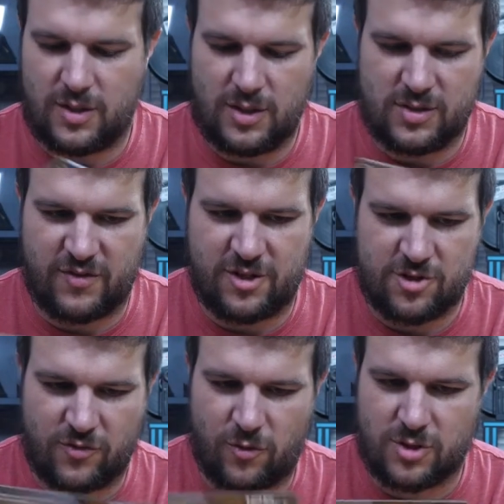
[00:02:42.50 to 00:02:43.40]
these
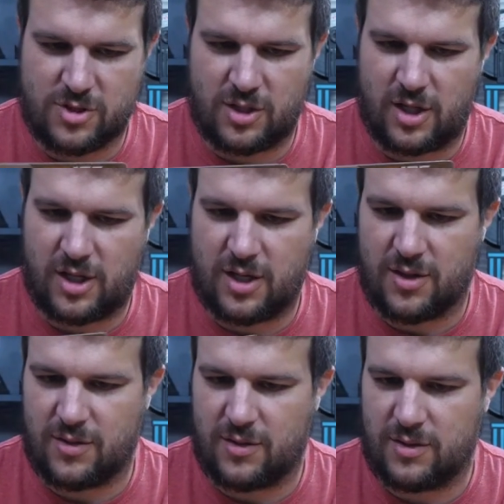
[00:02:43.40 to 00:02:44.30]
Adventure Force
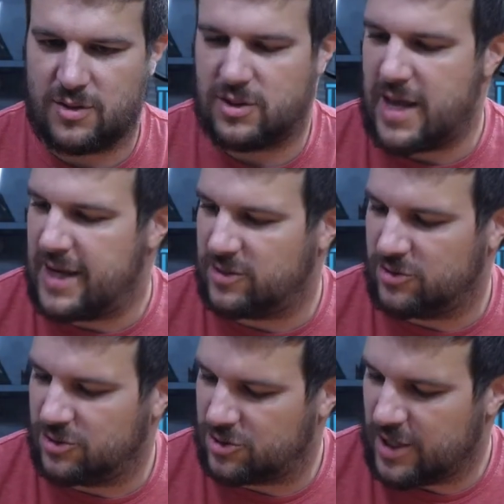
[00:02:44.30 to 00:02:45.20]

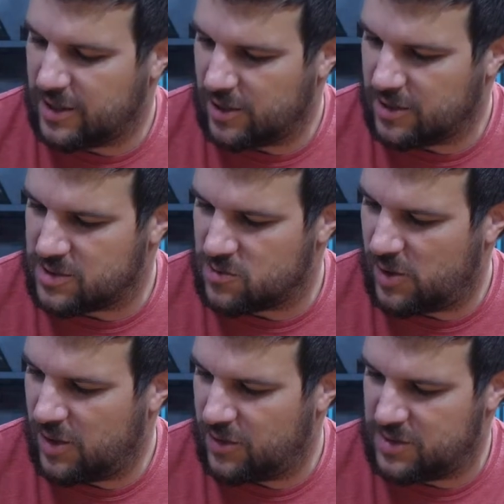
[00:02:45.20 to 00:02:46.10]
tactical strike darts as
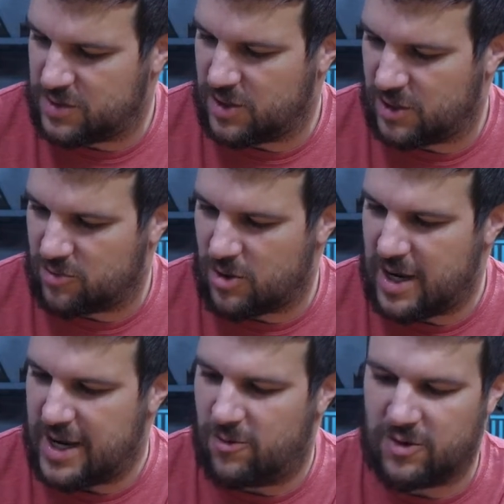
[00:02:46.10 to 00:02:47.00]
well. These are the
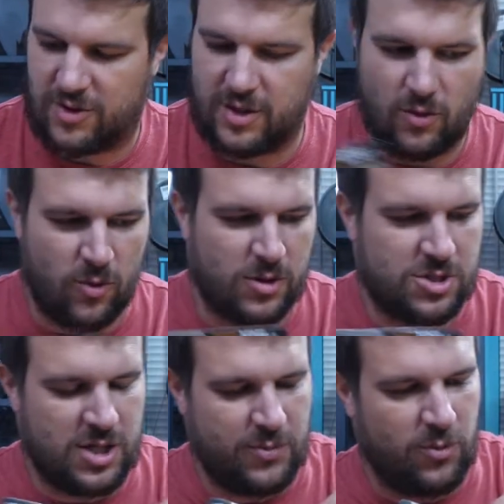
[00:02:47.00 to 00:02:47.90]
gray with the
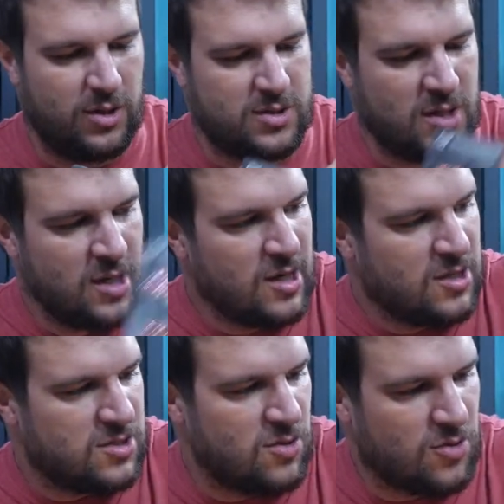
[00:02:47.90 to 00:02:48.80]
orange tip ones.
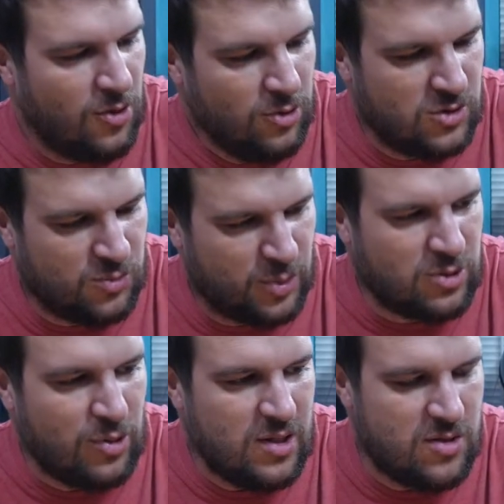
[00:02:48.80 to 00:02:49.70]
So
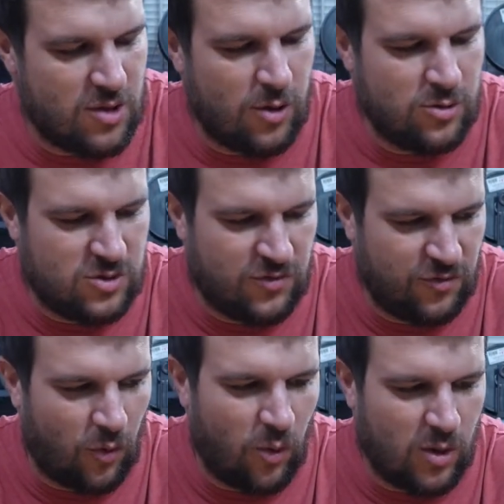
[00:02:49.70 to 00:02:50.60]
between those
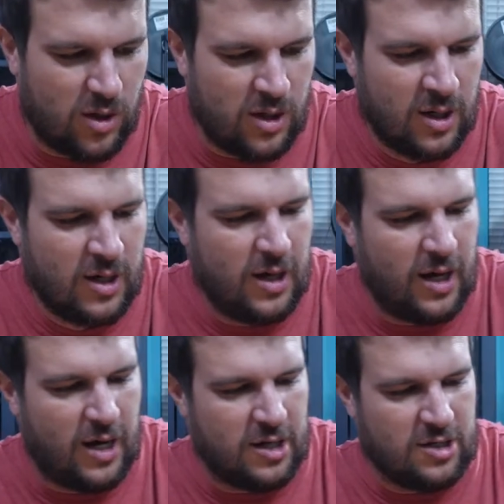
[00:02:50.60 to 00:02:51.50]
four
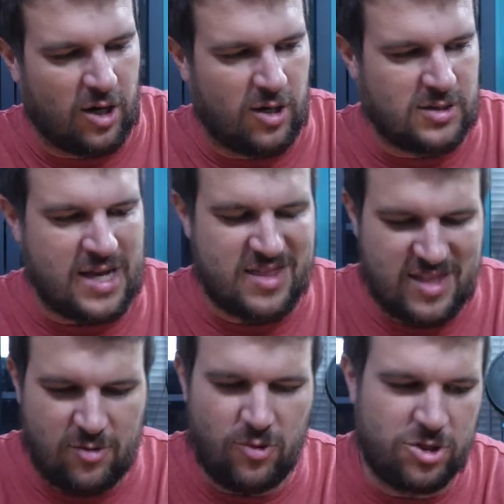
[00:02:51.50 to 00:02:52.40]
darts, I
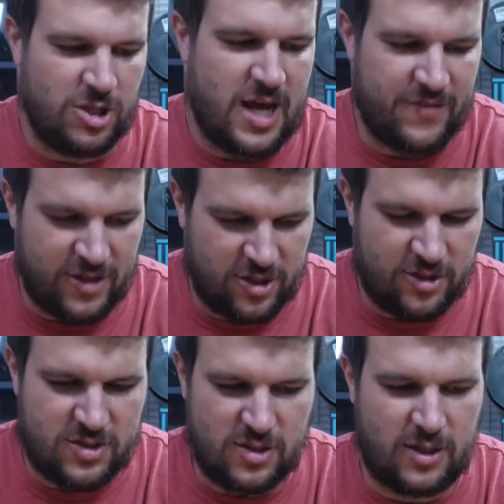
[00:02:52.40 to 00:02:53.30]
think we should have a
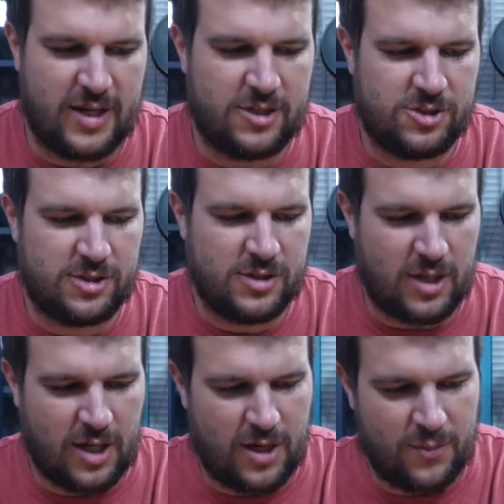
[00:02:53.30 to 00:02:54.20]
good selection.
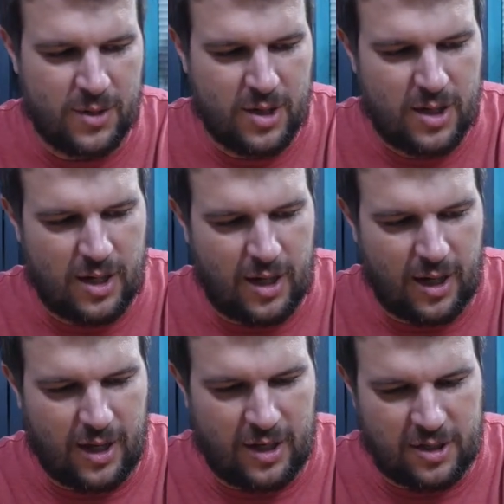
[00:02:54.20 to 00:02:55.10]

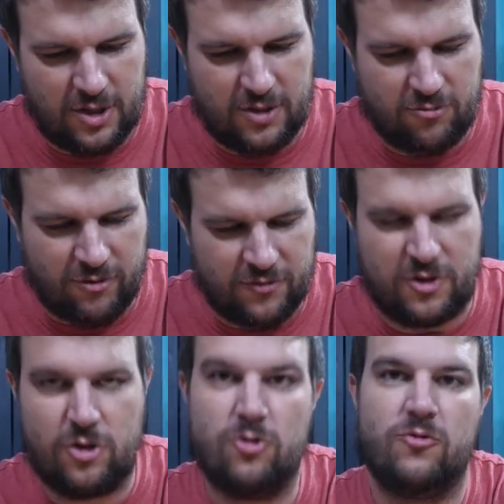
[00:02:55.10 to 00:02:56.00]
A good
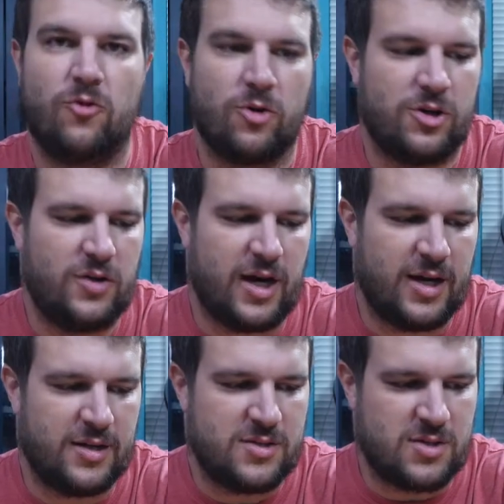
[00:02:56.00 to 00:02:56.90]
review for you
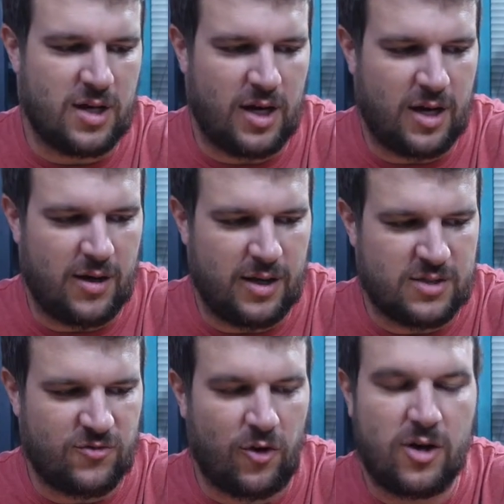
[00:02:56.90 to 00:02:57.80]
guys.
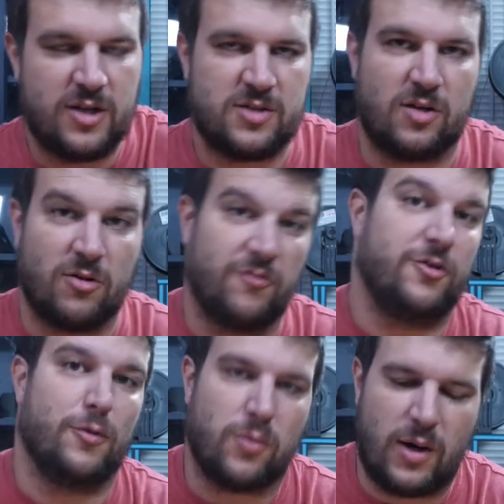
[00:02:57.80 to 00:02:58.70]
As far as our
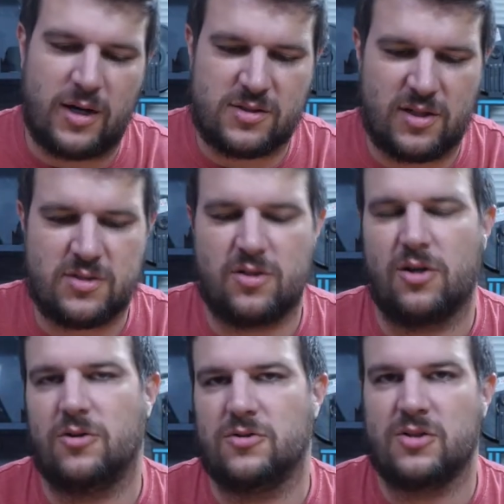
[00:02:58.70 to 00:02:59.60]
review process
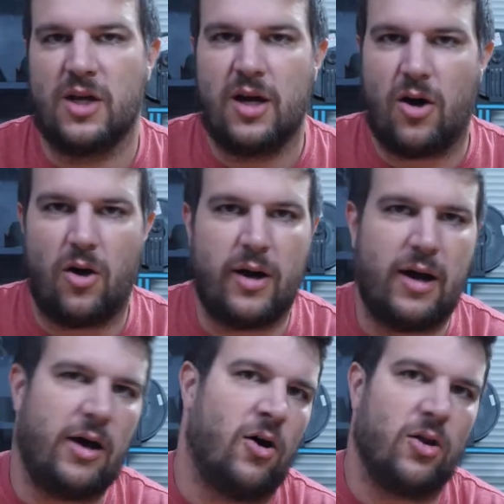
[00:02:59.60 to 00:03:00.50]
goes,
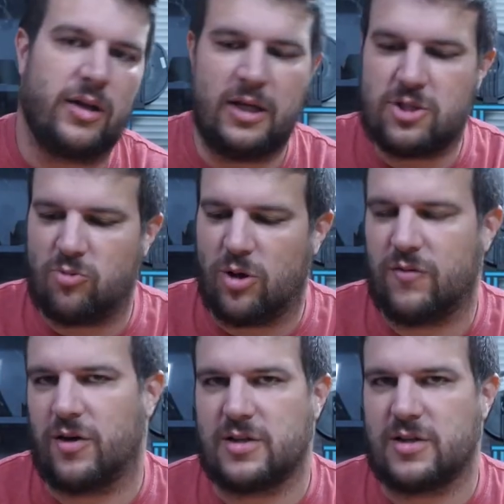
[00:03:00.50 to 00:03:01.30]
each one of our